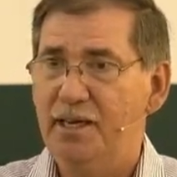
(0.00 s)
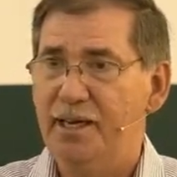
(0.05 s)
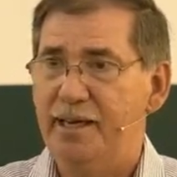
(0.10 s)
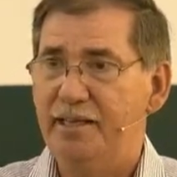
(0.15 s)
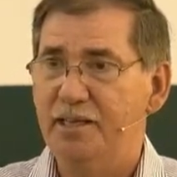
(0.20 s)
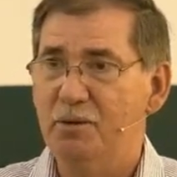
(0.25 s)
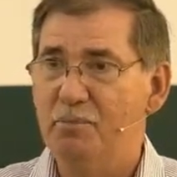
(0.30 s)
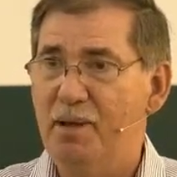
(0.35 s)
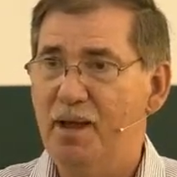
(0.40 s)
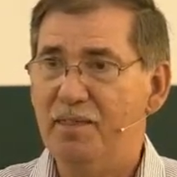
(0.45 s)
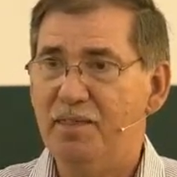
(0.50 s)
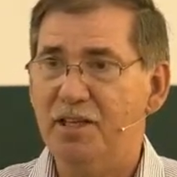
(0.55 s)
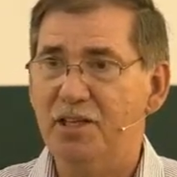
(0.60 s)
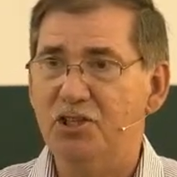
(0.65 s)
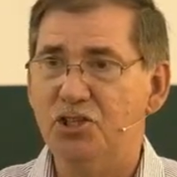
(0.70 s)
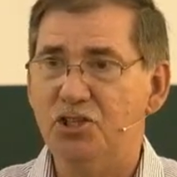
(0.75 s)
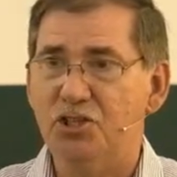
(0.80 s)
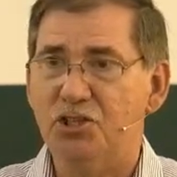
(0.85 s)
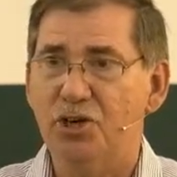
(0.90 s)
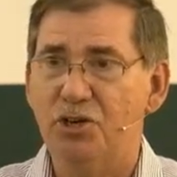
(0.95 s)
and the
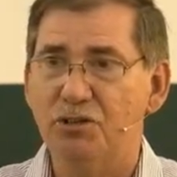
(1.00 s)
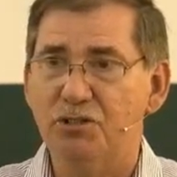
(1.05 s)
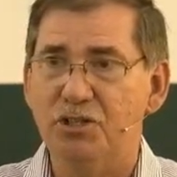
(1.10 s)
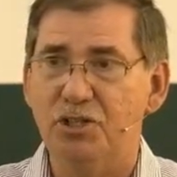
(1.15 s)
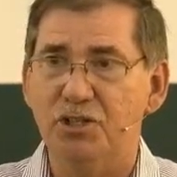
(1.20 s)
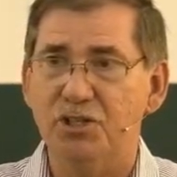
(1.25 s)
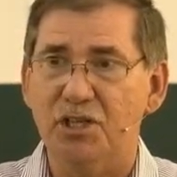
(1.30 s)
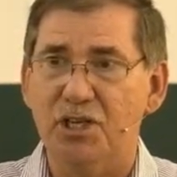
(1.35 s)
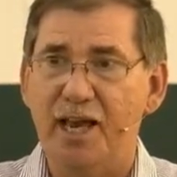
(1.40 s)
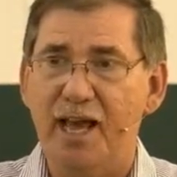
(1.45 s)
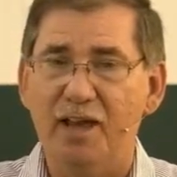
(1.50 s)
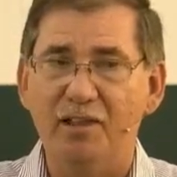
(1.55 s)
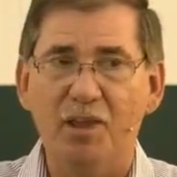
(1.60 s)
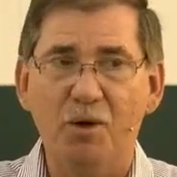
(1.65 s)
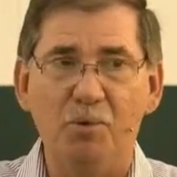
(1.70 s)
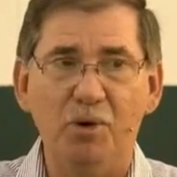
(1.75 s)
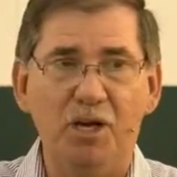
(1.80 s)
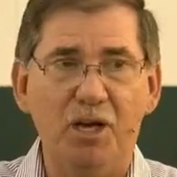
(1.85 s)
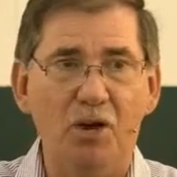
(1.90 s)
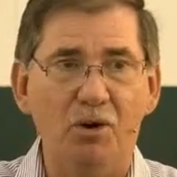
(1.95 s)
Methodist churches and how they
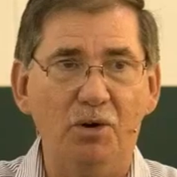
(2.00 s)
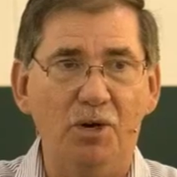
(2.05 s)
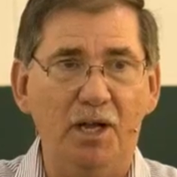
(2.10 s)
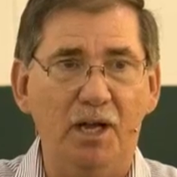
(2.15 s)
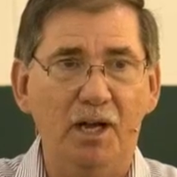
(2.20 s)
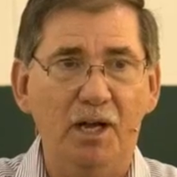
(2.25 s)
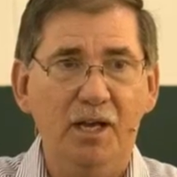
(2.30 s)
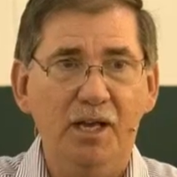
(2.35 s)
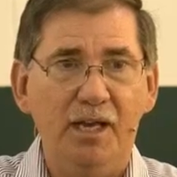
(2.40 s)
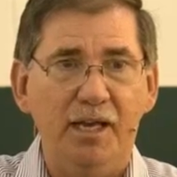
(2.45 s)
would go to,